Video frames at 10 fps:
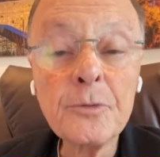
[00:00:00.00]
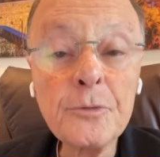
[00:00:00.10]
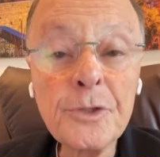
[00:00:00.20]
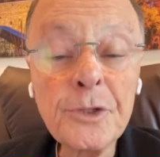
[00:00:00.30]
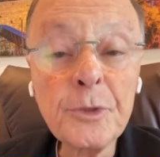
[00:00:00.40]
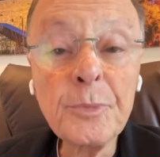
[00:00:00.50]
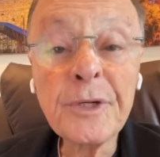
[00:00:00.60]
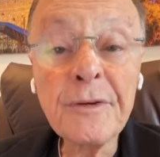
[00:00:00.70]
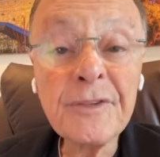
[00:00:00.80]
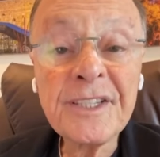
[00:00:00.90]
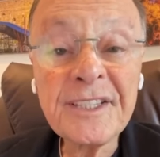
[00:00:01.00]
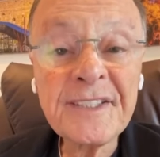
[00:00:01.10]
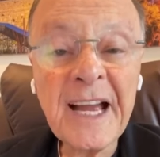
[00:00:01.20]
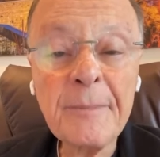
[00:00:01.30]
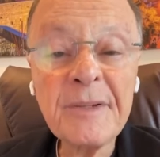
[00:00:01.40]
You will not hide
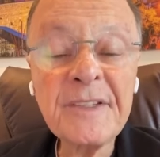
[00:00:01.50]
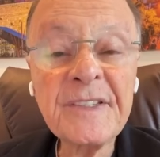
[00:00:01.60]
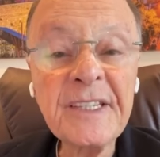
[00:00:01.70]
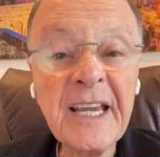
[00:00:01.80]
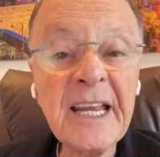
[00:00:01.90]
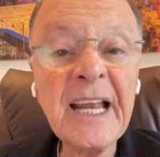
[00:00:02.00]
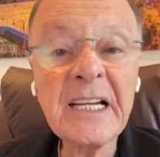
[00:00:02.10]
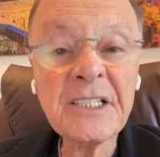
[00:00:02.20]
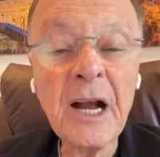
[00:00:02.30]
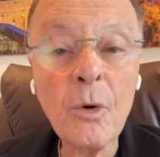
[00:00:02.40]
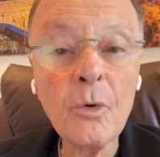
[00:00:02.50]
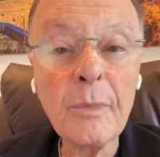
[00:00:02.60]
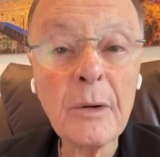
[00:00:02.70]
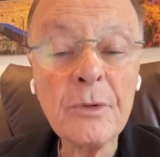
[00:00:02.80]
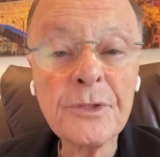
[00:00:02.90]
anything because you know that if the
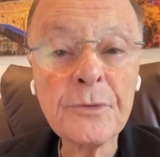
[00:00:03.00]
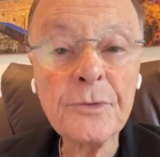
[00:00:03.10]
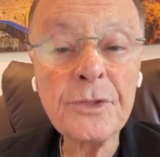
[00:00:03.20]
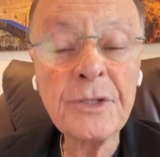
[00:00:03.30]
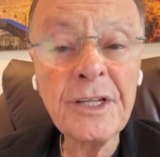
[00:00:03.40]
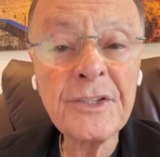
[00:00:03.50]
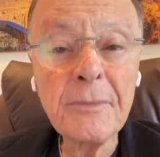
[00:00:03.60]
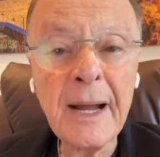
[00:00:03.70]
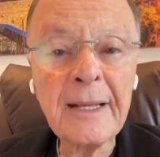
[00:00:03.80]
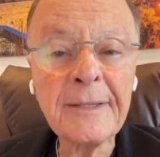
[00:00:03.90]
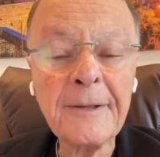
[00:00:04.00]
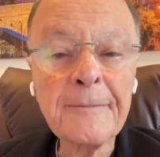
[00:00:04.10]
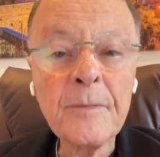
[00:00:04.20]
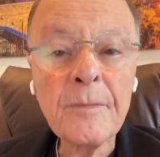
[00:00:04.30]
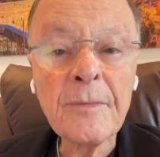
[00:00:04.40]
thief finds anything,
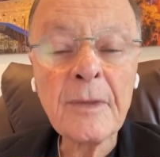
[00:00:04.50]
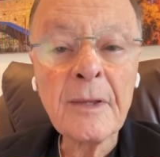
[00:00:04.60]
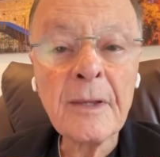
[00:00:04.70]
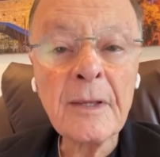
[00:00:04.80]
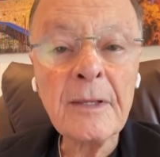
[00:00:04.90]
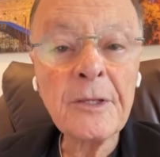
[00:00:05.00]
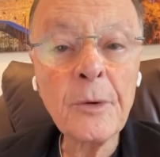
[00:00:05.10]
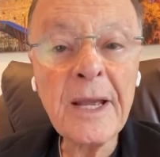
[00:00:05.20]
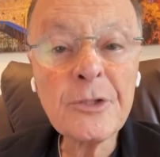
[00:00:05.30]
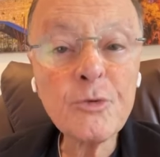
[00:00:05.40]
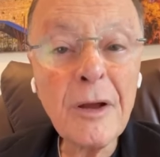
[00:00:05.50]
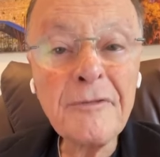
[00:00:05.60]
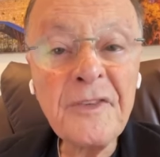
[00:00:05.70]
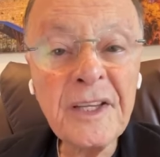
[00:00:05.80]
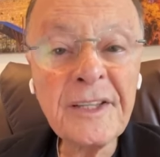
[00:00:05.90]
he will kill you.
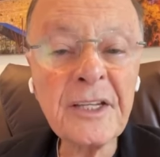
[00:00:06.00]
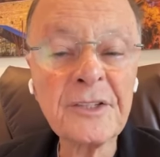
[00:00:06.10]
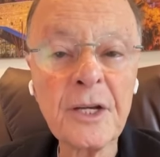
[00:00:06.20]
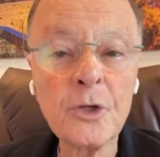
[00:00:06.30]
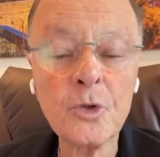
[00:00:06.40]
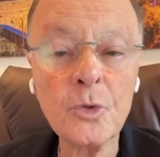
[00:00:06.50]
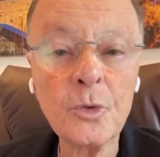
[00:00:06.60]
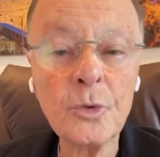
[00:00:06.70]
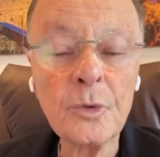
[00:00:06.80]
So it's your life that